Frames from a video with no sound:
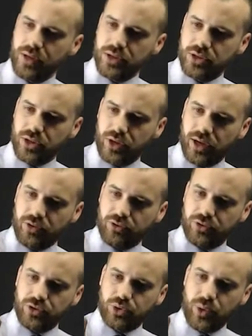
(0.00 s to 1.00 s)
So
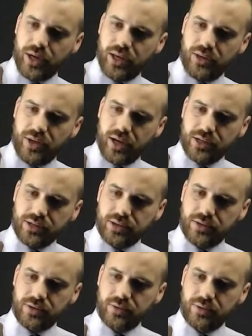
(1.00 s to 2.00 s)
120,000
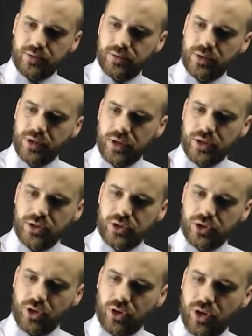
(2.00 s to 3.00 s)

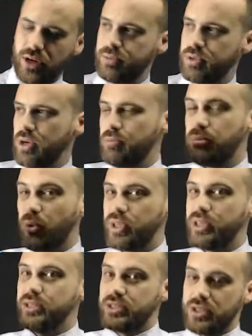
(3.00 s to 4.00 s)
times
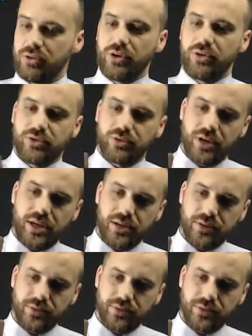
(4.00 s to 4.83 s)
0.03